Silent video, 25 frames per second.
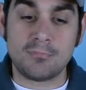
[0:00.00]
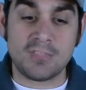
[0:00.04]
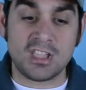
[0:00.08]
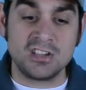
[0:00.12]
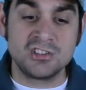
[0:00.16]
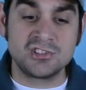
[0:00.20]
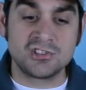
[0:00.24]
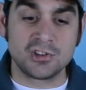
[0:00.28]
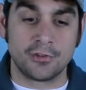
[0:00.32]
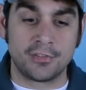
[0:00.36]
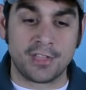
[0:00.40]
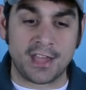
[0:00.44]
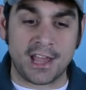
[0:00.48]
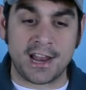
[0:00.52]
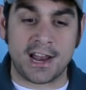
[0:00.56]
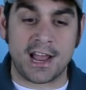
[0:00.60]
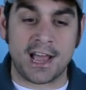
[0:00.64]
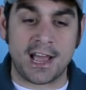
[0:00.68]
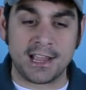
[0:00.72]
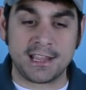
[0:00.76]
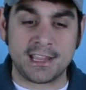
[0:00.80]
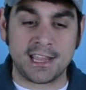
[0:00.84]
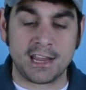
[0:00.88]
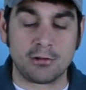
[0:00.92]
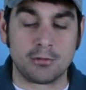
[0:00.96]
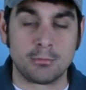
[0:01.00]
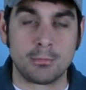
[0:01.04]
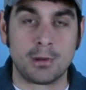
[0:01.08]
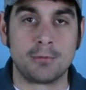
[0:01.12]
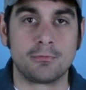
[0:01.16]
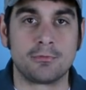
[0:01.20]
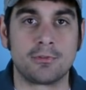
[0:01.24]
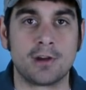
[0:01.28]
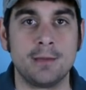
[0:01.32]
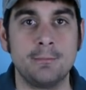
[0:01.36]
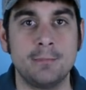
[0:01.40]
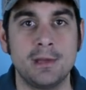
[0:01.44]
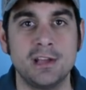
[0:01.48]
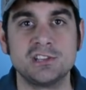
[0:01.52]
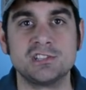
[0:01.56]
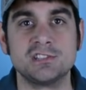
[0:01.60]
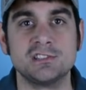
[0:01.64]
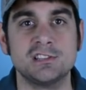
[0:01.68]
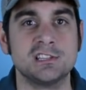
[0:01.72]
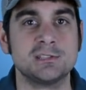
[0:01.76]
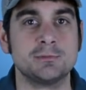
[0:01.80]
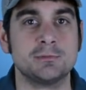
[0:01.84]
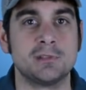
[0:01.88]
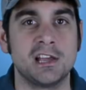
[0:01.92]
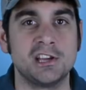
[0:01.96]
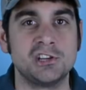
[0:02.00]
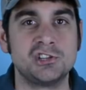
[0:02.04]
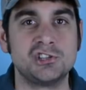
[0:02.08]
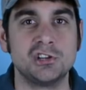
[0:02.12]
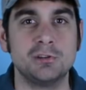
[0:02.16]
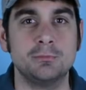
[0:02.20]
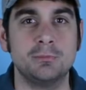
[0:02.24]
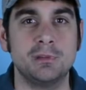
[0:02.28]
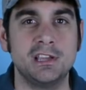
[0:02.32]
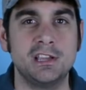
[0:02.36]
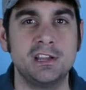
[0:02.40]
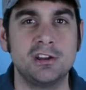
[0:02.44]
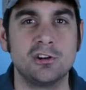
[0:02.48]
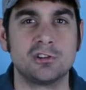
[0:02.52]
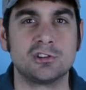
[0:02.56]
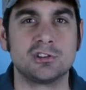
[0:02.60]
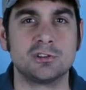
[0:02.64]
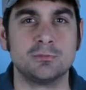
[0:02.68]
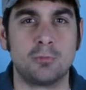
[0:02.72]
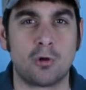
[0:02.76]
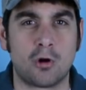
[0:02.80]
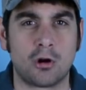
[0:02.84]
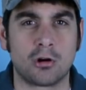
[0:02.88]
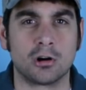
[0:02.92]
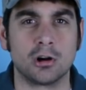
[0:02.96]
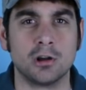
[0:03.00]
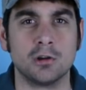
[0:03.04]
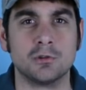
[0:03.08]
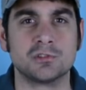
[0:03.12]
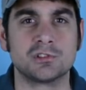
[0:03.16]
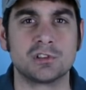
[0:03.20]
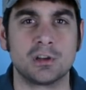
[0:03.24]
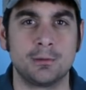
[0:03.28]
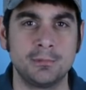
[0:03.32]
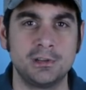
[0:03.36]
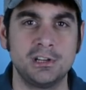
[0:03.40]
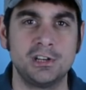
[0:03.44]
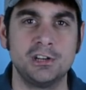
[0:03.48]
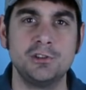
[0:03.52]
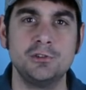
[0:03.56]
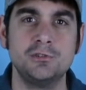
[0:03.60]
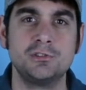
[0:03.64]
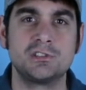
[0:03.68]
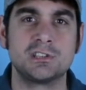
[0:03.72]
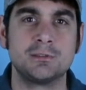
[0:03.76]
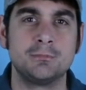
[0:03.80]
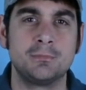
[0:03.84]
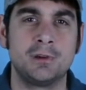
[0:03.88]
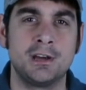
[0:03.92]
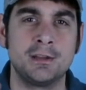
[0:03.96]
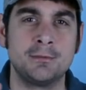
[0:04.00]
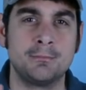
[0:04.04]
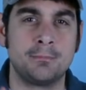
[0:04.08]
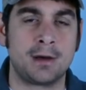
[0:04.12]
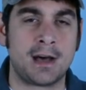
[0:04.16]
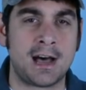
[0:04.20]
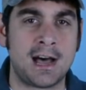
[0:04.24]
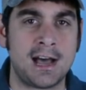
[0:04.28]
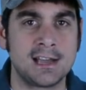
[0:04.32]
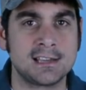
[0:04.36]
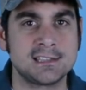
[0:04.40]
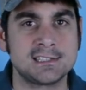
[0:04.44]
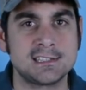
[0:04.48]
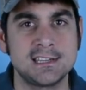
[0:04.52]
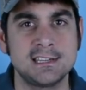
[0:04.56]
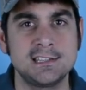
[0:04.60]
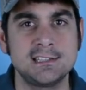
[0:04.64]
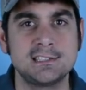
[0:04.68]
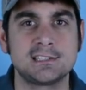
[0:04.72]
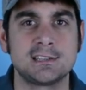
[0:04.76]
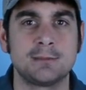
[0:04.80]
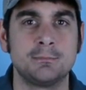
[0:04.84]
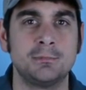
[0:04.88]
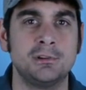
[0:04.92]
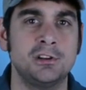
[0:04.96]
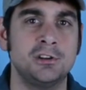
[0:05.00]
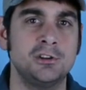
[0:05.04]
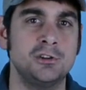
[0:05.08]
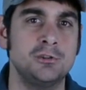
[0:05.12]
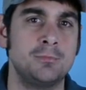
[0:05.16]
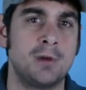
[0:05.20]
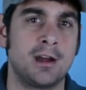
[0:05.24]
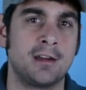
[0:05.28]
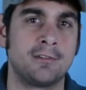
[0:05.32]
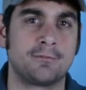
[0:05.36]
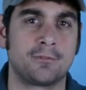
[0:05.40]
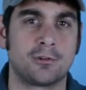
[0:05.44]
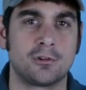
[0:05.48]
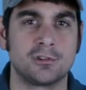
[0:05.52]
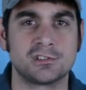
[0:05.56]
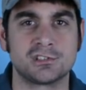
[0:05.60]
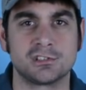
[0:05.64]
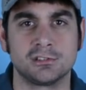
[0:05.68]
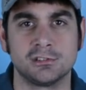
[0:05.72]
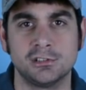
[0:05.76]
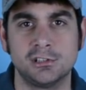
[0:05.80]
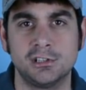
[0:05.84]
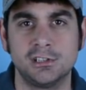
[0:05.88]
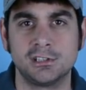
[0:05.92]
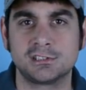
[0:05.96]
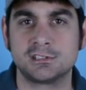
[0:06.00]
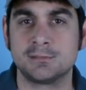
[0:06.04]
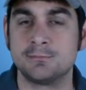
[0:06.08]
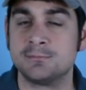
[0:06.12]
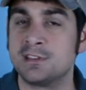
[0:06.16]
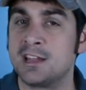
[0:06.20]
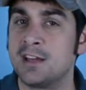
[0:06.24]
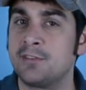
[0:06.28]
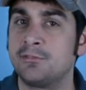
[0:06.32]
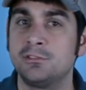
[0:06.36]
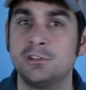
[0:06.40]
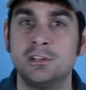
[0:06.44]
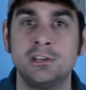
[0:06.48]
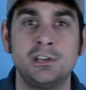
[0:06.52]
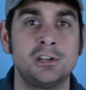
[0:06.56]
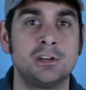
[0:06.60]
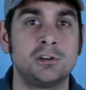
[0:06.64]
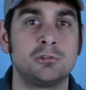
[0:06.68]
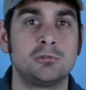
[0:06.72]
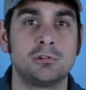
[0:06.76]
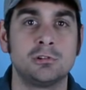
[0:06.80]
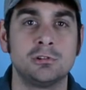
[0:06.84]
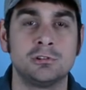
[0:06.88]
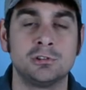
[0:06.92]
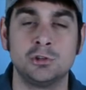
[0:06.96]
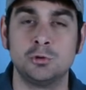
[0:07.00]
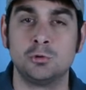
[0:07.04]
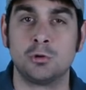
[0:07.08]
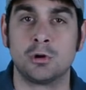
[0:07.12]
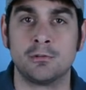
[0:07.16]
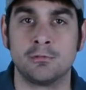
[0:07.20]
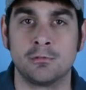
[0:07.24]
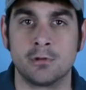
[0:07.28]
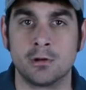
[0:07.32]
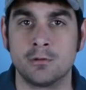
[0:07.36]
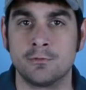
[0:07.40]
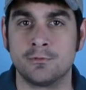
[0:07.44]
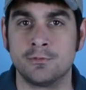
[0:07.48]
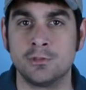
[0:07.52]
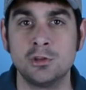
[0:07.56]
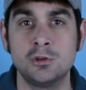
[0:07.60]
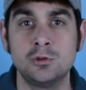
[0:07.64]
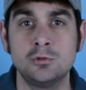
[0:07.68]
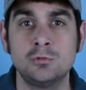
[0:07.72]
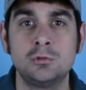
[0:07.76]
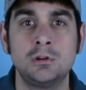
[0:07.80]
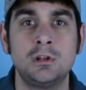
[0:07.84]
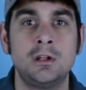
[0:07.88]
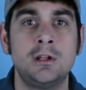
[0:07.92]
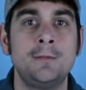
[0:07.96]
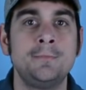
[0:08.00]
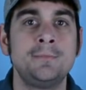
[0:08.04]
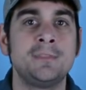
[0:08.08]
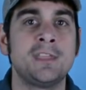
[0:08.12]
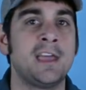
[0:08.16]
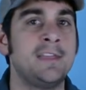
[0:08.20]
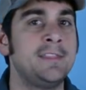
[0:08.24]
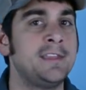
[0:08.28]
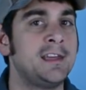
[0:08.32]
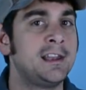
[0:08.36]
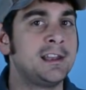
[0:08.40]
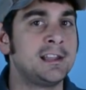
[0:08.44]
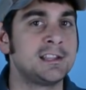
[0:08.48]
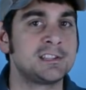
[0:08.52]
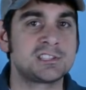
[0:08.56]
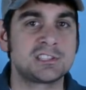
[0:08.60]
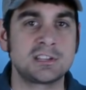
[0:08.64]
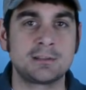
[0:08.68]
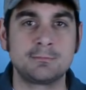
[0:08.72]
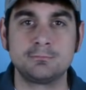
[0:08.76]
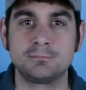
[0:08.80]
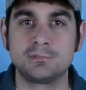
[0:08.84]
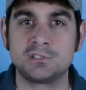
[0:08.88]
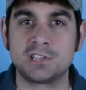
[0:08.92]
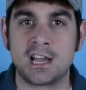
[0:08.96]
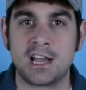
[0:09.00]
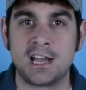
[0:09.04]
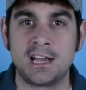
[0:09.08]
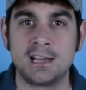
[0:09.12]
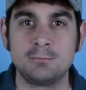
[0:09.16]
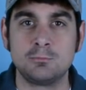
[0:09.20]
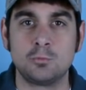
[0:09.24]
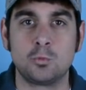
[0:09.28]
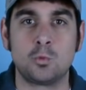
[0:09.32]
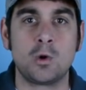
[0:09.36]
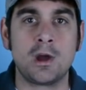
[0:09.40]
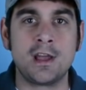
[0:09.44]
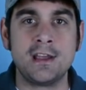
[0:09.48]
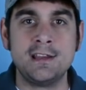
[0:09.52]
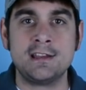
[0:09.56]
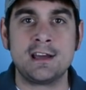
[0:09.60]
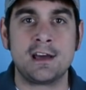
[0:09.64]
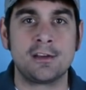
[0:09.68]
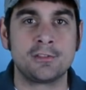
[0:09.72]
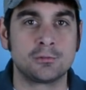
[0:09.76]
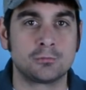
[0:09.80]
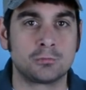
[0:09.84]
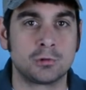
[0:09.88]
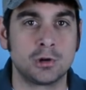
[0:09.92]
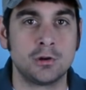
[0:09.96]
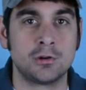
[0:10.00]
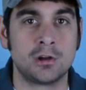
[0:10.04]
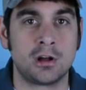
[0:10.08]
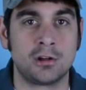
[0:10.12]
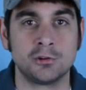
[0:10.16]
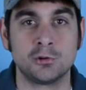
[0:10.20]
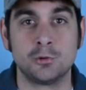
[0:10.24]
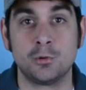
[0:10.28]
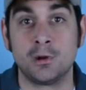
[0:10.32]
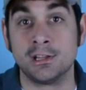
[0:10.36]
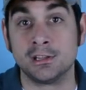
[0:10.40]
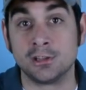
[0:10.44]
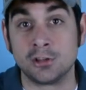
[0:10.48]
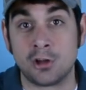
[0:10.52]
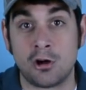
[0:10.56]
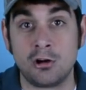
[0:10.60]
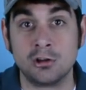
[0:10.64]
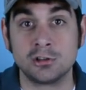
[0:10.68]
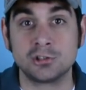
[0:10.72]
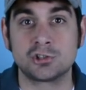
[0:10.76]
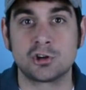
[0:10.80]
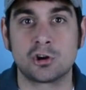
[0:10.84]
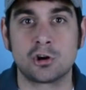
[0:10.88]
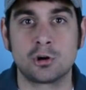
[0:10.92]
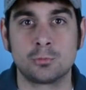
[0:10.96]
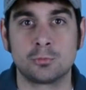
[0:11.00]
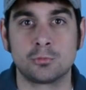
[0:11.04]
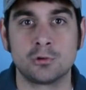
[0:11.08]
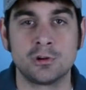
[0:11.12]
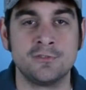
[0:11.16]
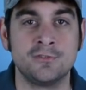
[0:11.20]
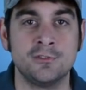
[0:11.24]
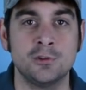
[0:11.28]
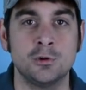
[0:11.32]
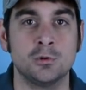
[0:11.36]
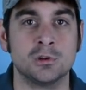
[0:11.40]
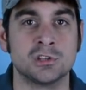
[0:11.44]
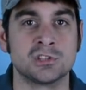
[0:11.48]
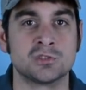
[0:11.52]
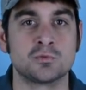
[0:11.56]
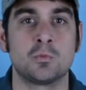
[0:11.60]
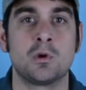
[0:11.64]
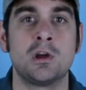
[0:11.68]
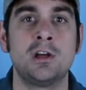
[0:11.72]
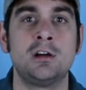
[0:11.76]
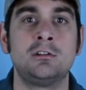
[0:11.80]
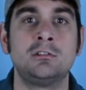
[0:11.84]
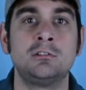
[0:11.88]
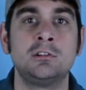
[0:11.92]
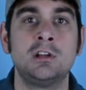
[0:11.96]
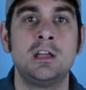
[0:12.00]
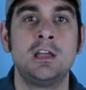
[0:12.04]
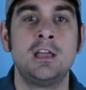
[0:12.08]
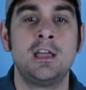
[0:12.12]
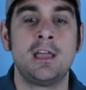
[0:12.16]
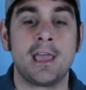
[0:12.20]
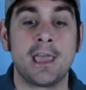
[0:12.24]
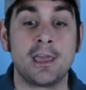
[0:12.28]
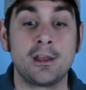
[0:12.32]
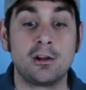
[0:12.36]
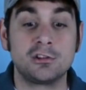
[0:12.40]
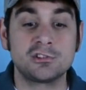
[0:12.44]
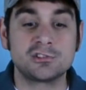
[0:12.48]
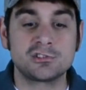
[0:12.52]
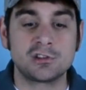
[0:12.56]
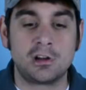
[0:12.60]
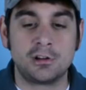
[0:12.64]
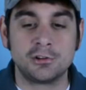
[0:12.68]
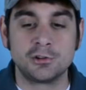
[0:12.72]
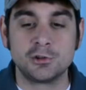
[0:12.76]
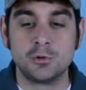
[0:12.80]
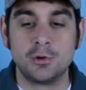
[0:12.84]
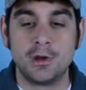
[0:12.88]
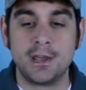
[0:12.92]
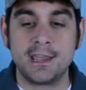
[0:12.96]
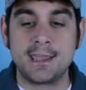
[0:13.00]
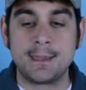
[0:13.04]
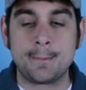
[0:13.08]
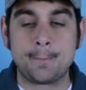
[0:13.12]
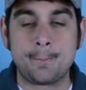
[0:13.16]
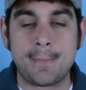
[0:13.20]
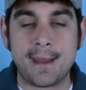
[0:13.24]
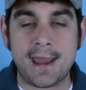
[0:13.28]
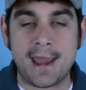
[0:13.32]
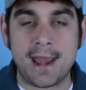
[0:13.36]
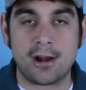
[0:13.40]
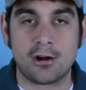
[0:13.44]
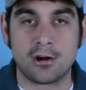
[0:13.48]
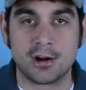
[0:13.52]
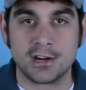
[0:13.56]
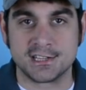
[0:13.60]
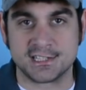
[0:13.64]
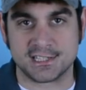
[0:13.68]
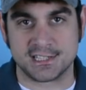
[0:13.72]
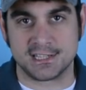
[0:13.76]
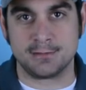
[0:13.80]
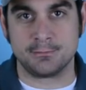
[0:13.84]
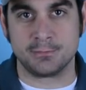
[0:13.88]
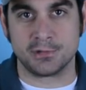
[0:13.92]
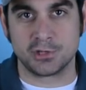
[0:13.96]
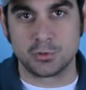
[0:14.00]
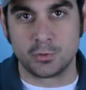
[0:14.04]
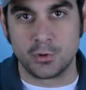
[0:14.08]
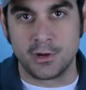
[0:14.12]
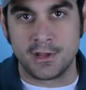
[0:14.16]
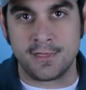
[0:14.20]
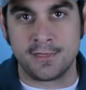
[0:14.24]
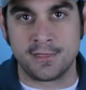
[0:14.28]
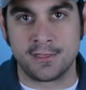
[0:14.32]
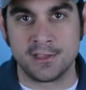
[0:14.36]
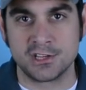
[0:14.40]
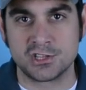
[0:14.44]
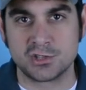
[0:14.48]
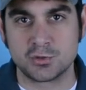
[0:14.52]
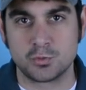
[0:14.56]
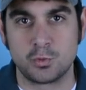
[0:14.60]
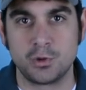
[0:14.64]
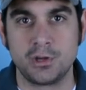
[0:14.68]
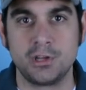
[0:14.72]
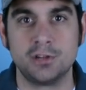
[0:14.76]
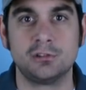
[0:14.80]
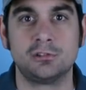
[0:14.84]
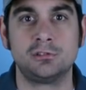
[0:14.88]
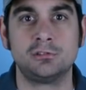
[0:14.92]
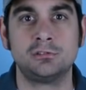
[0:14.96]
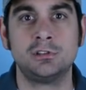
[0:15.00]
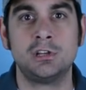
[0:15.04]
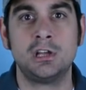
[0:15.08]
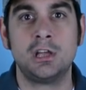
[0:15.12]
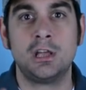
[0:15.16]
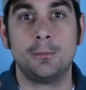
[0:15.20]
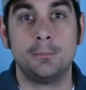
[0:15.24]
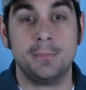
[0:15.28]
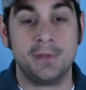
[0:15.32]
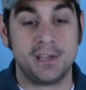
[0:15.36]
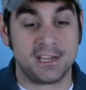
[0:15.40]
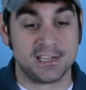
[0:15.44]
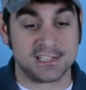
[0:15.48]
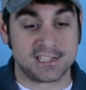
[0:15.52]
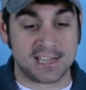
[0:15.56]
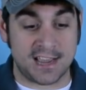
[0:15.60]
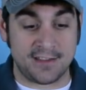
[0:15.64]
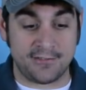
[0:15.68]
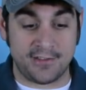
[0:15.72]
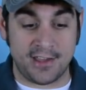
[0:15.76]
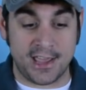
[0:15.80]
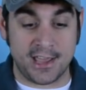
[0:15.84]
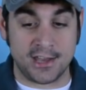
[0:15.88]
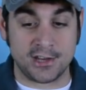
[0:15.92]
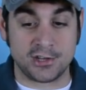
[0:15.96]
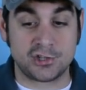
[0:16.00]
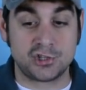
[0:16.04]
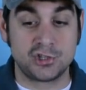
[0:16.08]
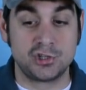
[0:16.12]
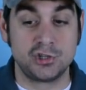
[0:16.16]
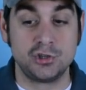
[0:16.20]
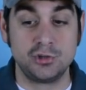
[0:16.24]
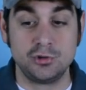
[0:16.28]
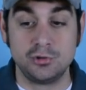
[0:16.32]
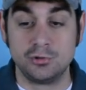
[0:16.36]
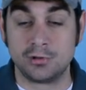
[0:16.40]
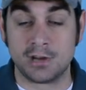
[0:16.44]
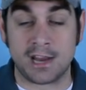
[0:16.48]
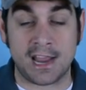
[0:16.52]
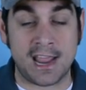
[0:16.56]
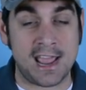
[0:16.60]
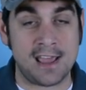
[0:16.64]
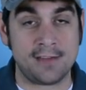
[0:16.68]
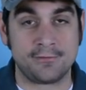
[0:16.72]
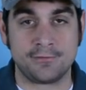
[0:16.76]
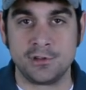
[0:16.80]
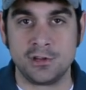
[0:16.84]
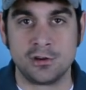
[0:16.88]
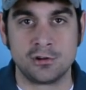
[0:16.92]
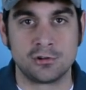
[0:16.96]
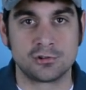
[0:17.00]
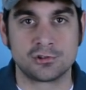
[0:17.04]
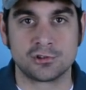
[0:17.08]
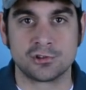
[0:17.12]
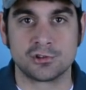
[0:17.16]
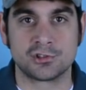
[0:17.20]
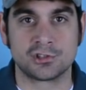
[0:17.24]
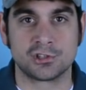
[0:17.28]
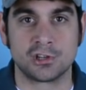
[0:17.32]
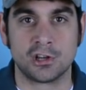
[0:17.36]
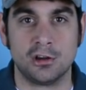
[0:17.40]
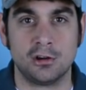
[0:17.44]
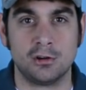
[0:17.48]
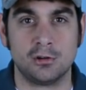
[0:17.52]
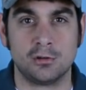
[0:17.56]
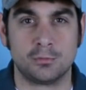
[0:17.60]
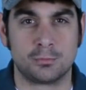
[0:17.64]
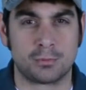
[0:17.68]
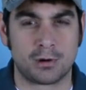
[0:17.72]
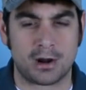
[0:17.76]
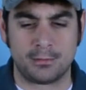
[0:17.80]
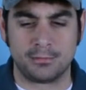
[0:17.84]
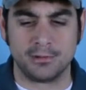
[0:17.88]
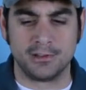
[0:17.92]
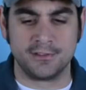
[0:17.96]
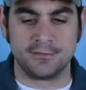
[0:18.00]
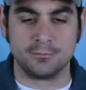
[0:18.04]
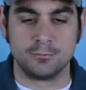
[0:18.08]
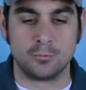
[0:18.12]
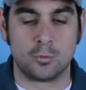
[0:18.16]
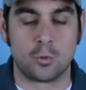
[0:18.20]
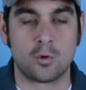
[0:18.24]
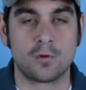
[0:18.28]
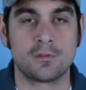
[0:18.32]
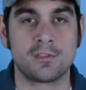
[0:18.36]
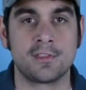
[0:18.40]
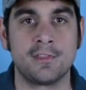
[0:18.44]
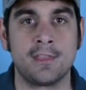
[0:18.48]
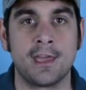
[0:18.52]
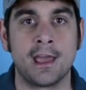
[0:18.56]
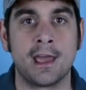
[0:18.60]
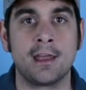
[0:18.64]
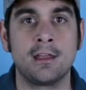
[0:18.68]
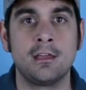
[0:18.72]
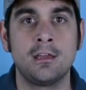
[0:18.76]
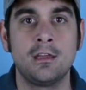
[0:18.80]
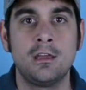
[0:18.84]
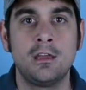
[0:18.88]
So that, I can't remember if I mentioned this, but that should be here tomorrow. So I'm going to do some unboxings. I'm going to do my first looks. I'm definitely going to do a review. And then at some time way down the road, I'll do a long-term review as well. And also I'll do a comparison between this wheel, because I've had 2.5 years or so, probably even more than that,